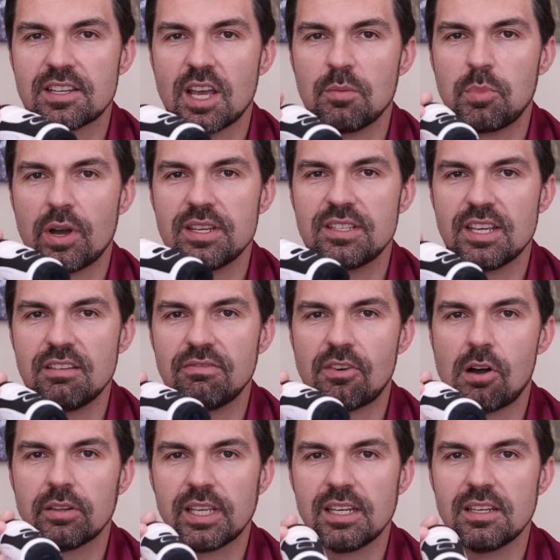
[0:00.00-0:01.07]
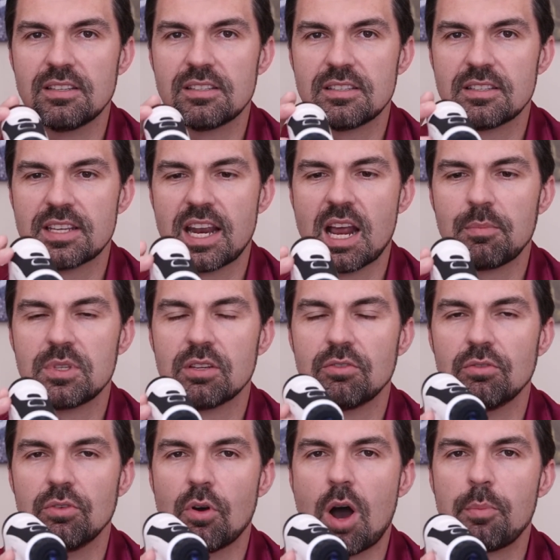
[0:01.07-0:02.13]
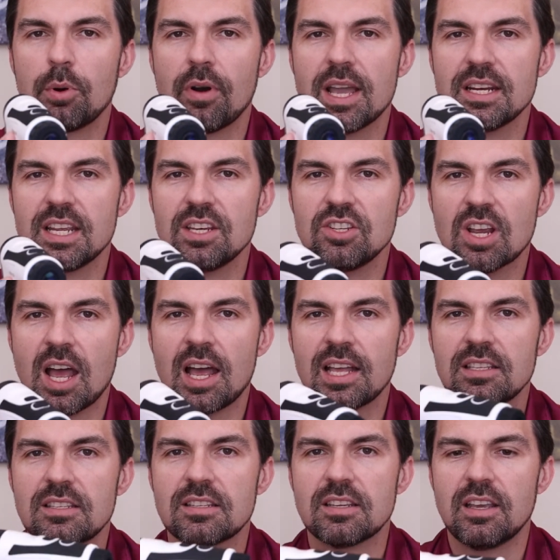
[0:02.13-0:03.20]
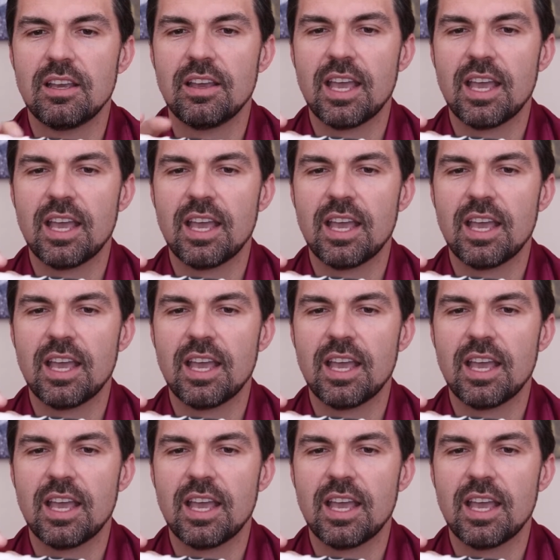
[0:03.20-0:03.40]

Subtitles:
So by default, it's set up to operate in yards,